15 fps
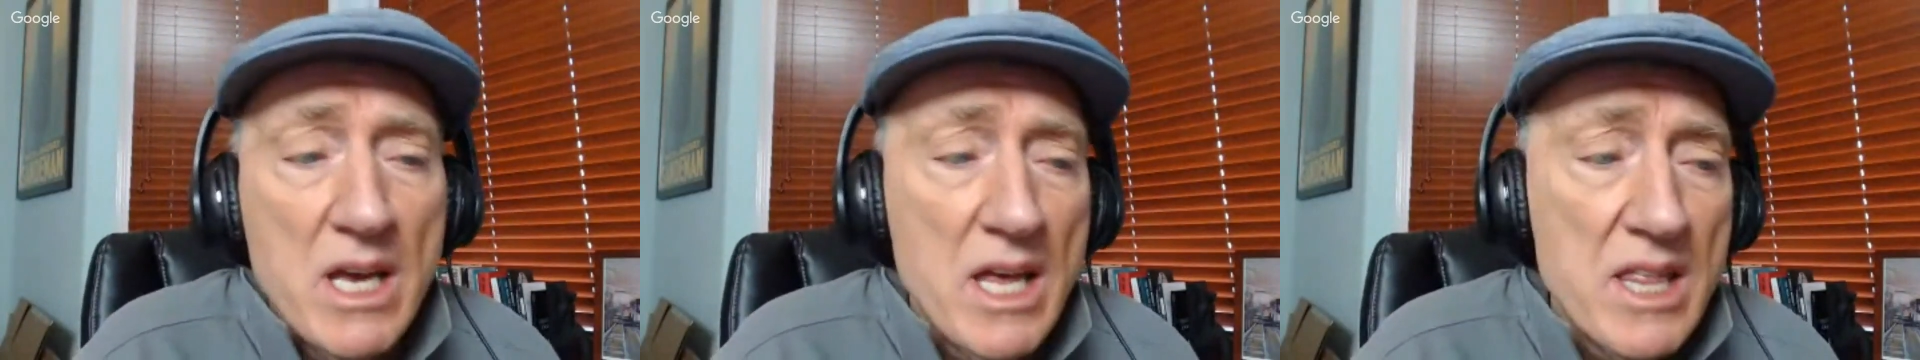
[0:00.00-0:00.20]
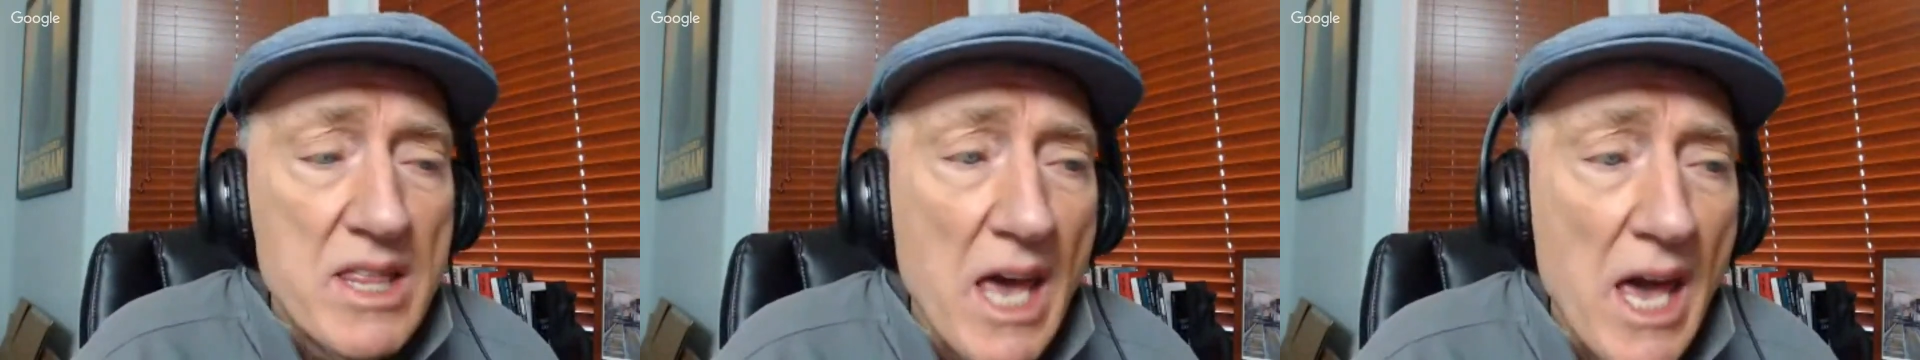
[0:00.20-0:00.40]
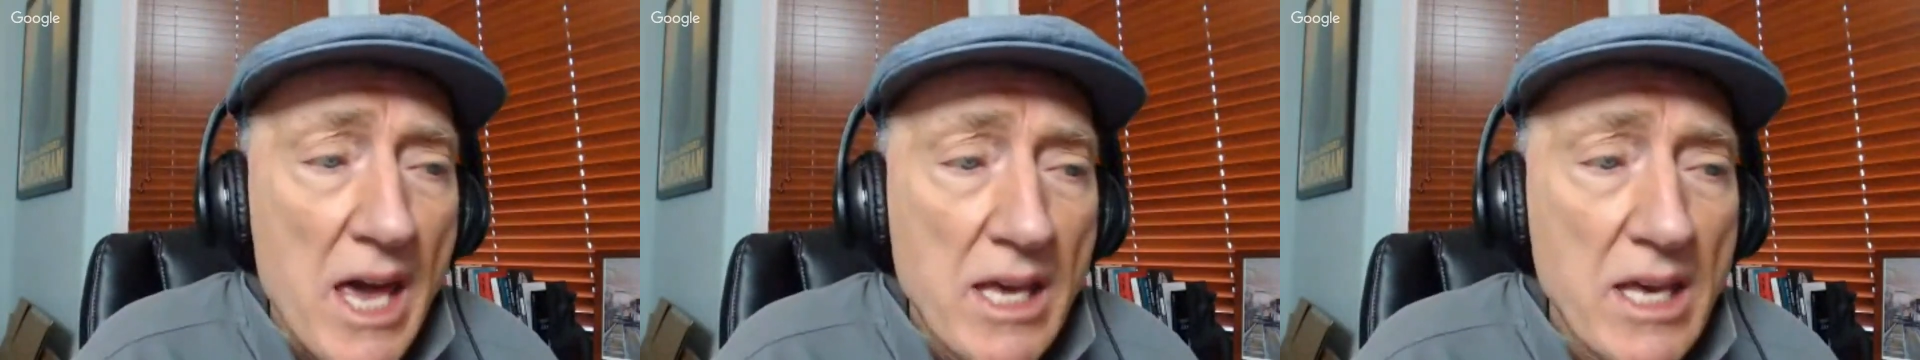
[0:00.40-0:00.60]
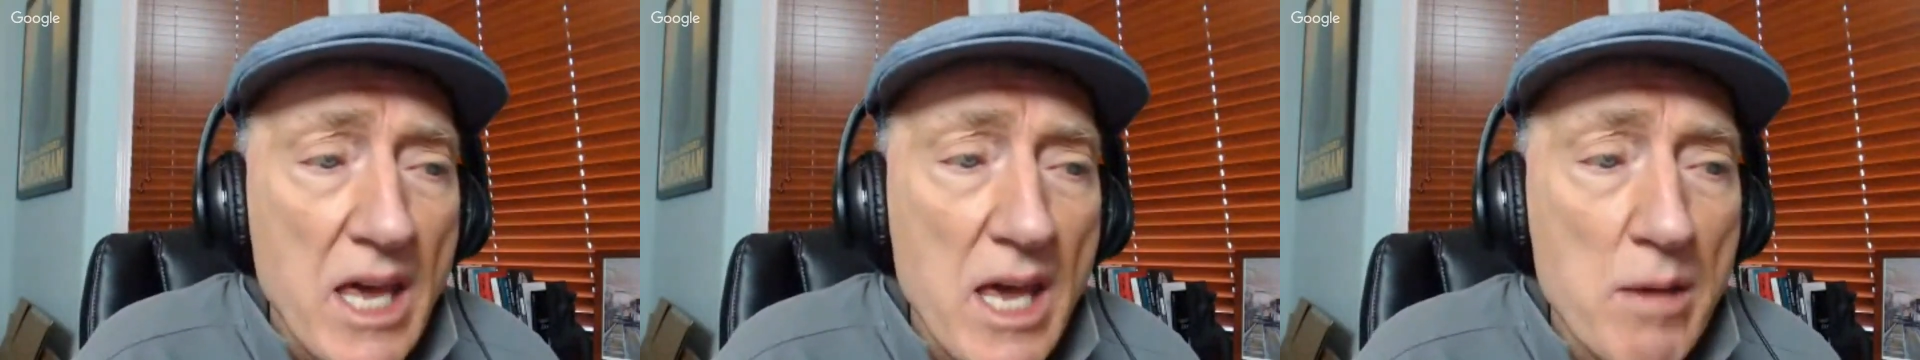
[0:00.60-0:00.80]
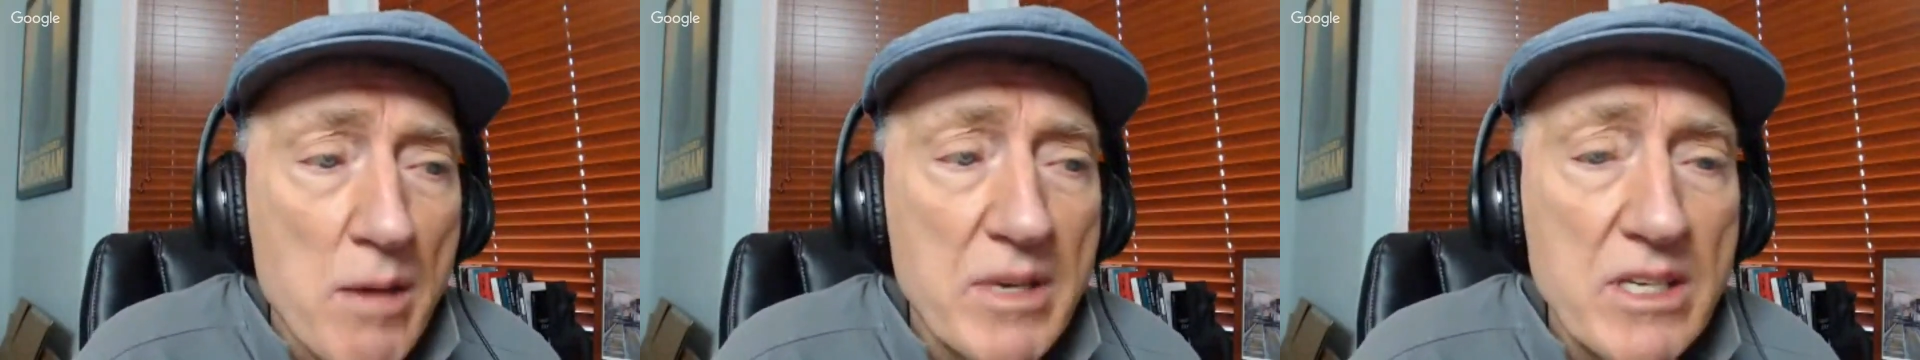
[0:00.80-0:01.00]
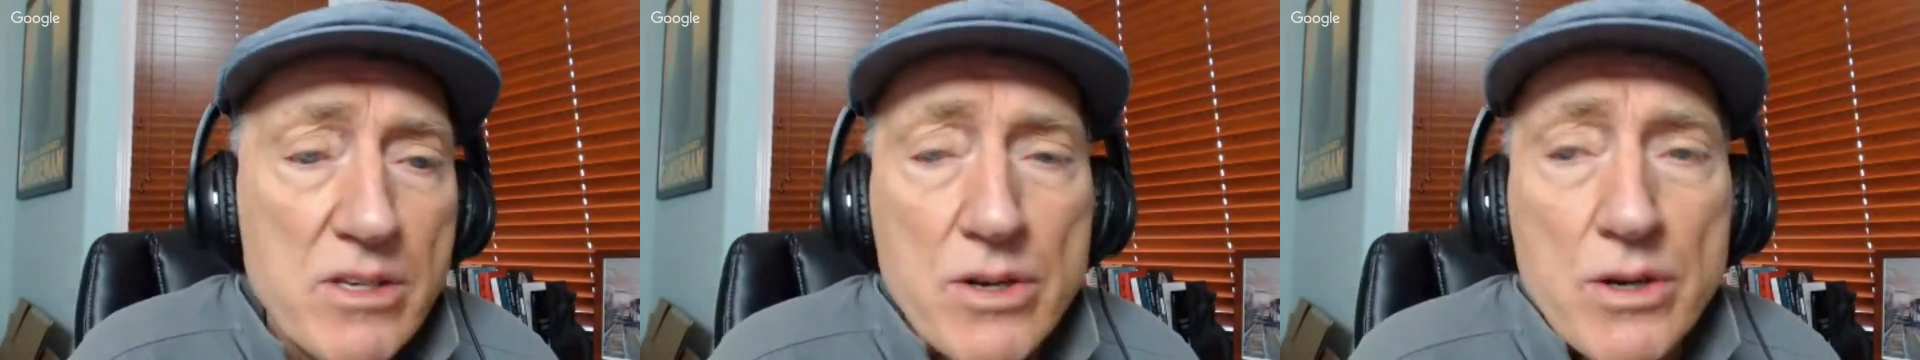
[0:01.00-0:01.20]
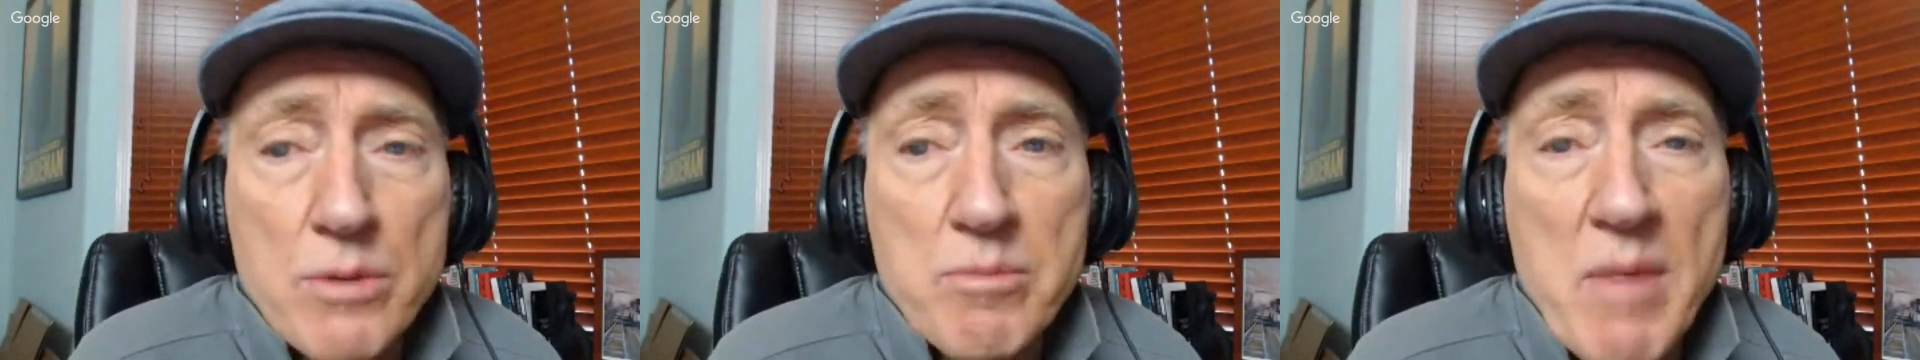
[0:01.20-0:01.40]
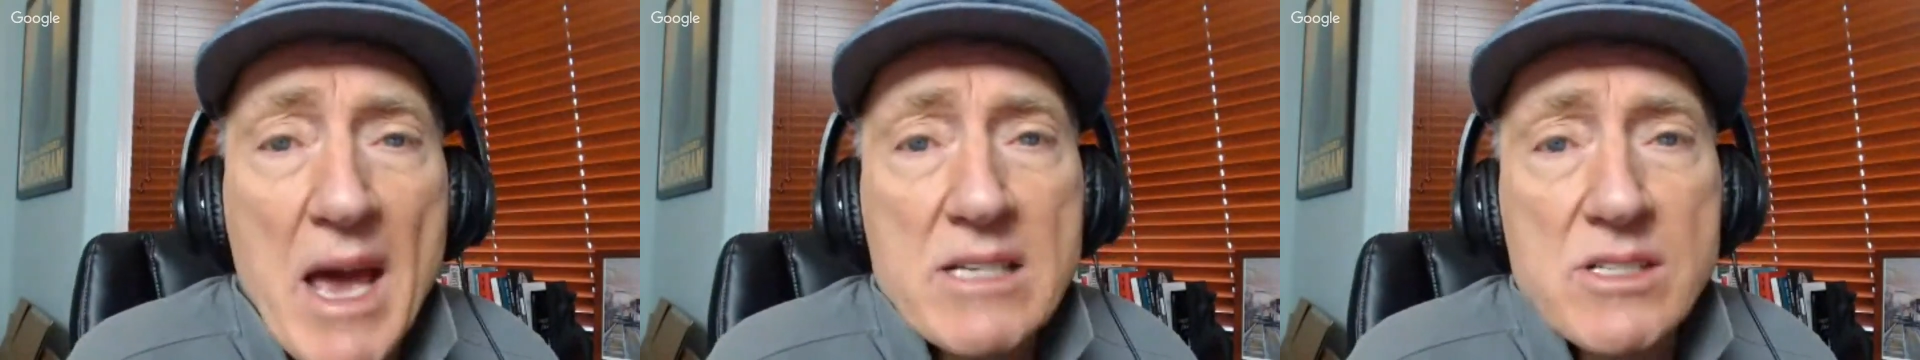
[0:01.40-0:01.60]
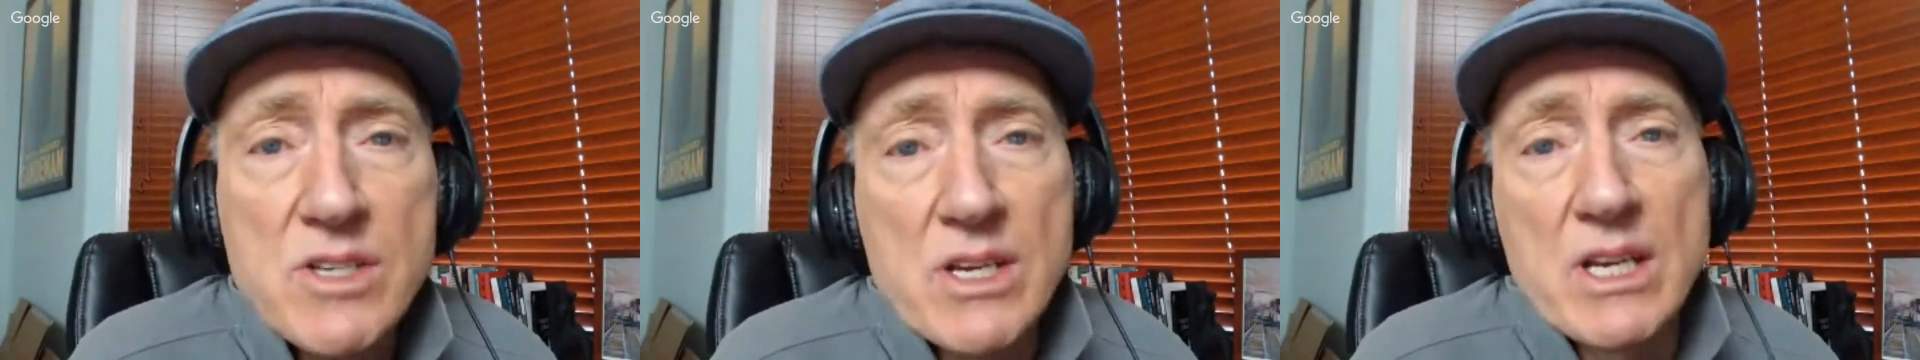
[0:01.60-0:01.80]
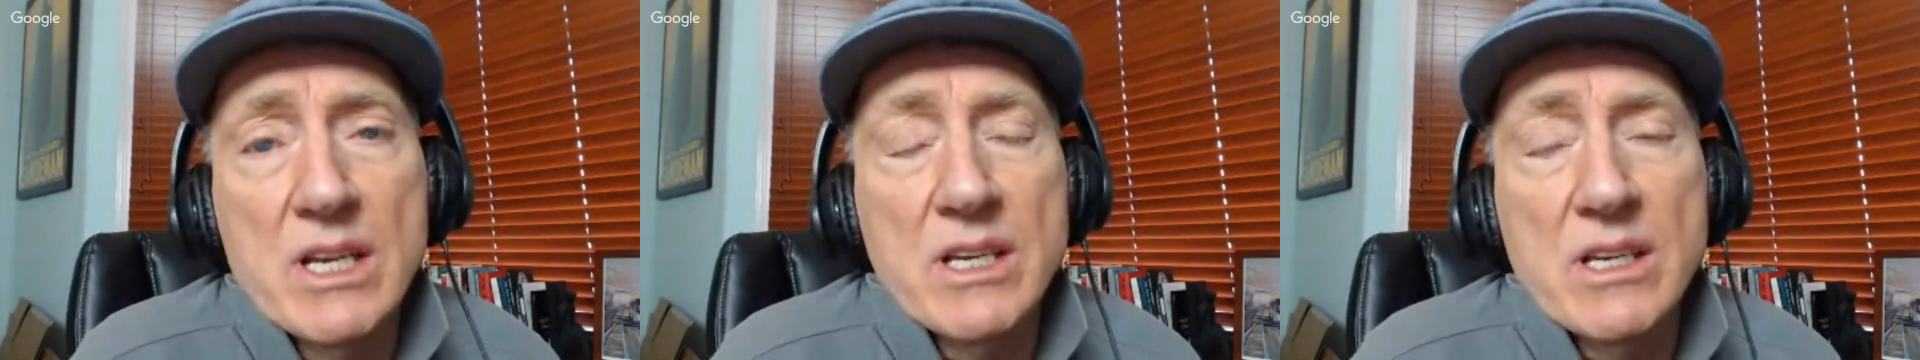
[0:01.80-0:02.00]
that can be termed
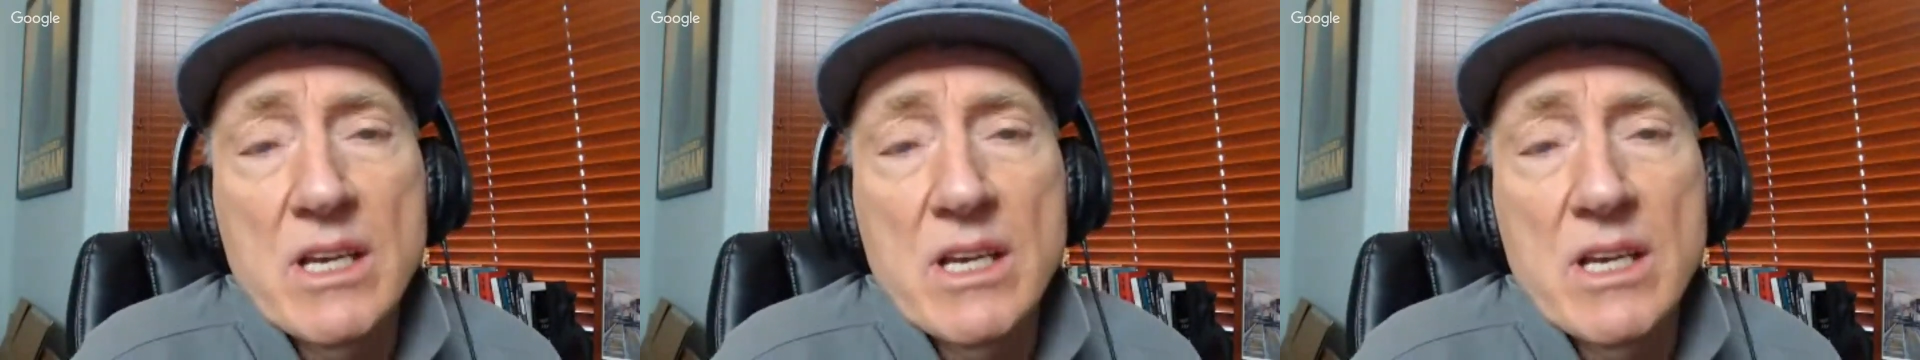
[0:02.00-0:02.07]
masculine.